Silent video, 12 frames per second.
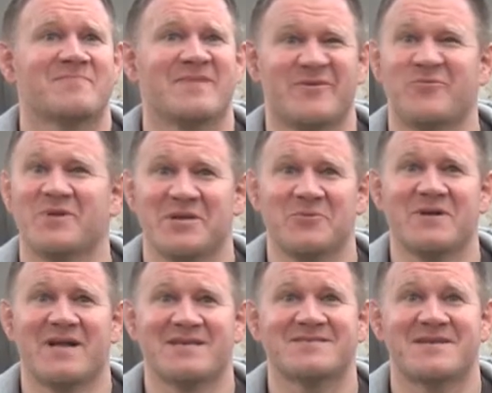then really
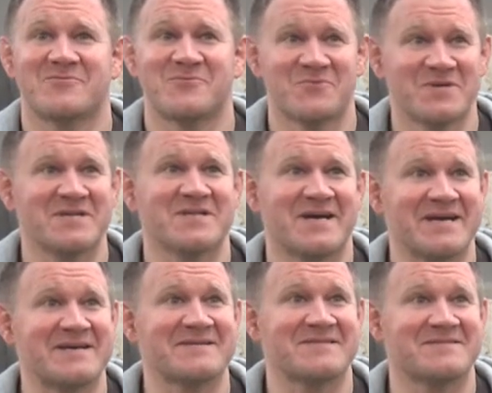realized that I really
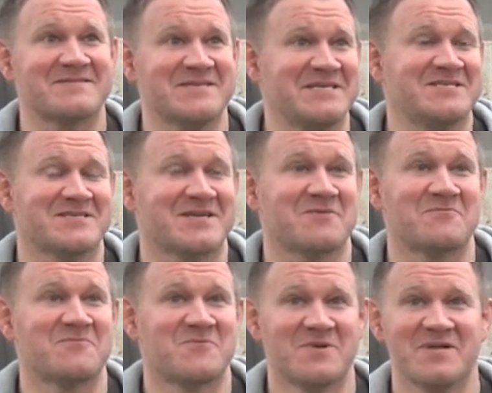like teaching. I
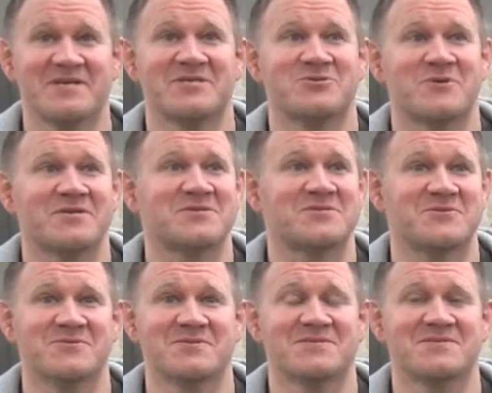really enjoy the
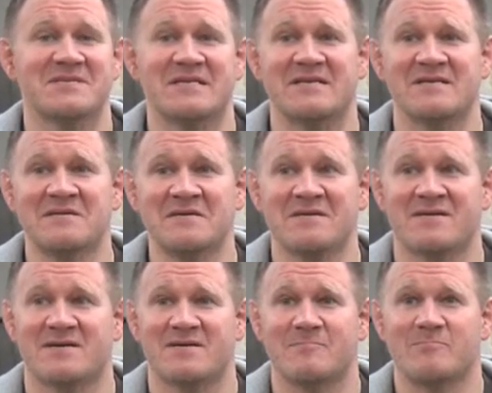students, and
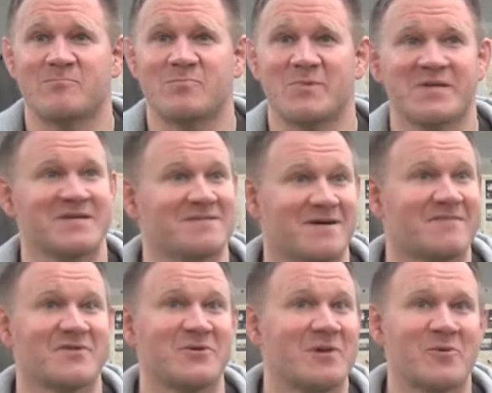really
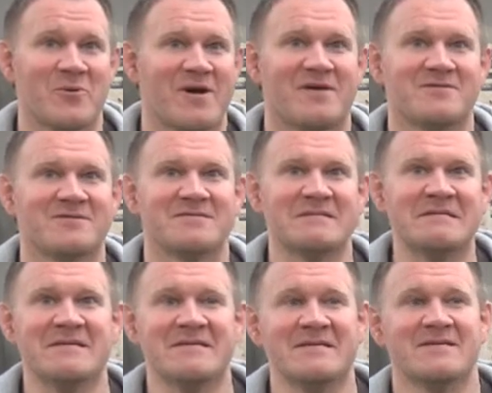love BWL,
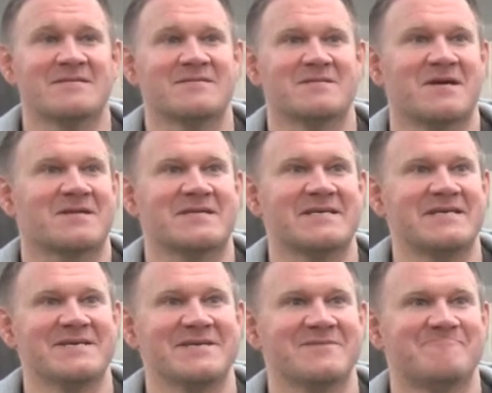and
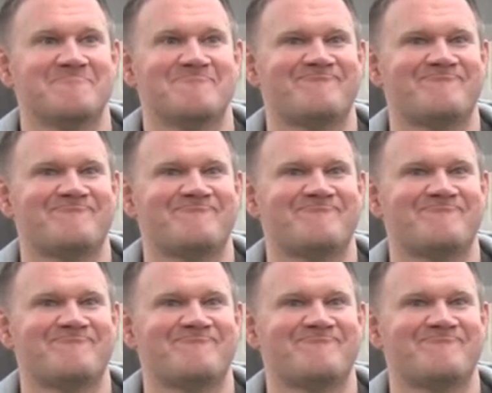luckily,